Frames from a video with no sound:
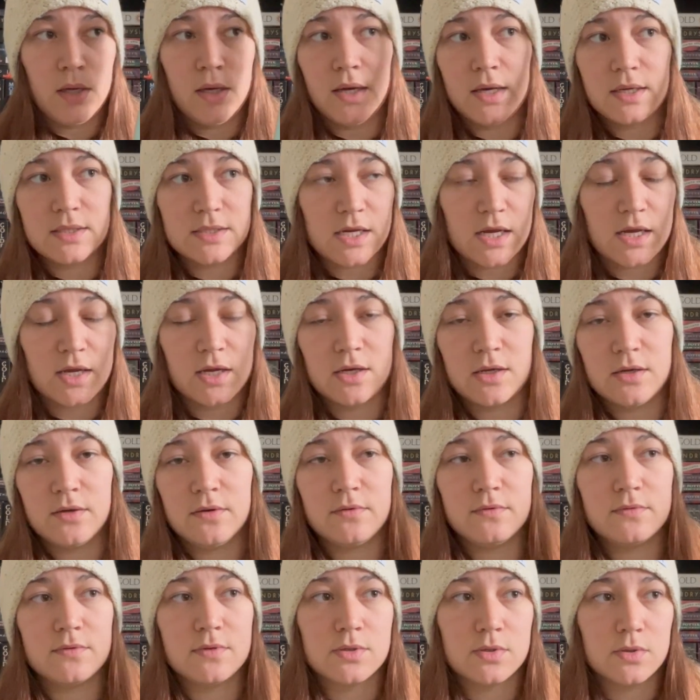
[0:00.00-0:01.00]

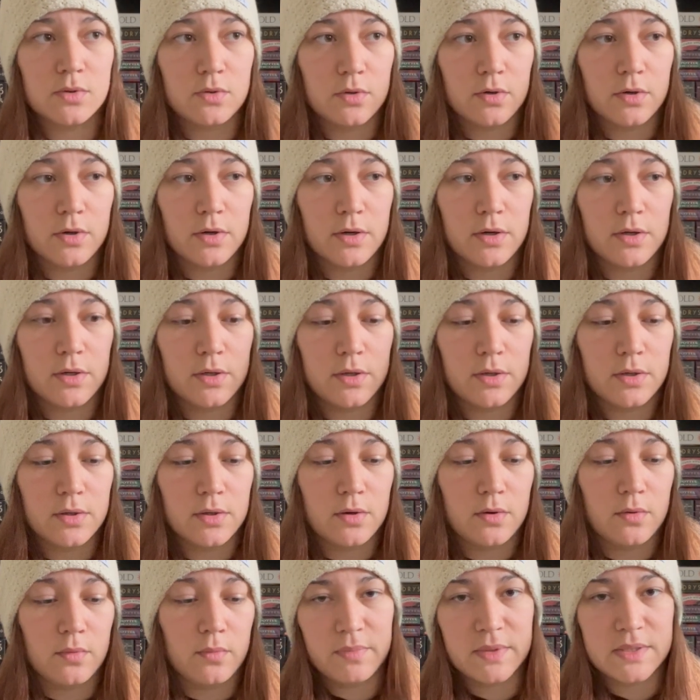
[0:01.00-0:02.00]
executives or, you
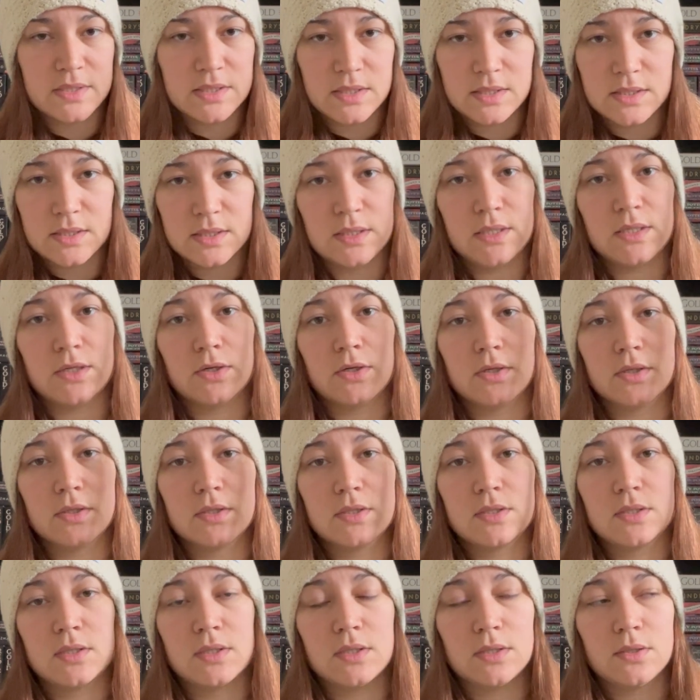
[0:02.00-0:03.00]
know, business
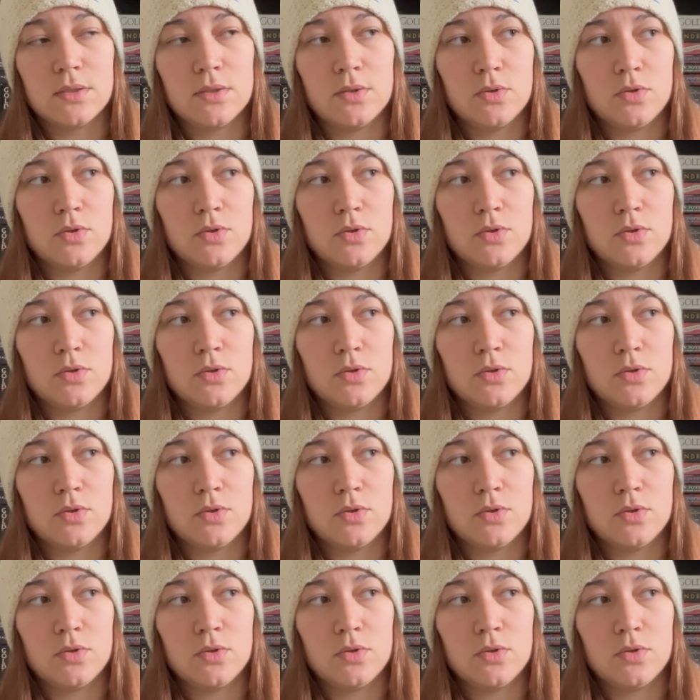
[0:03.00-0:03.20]
leaders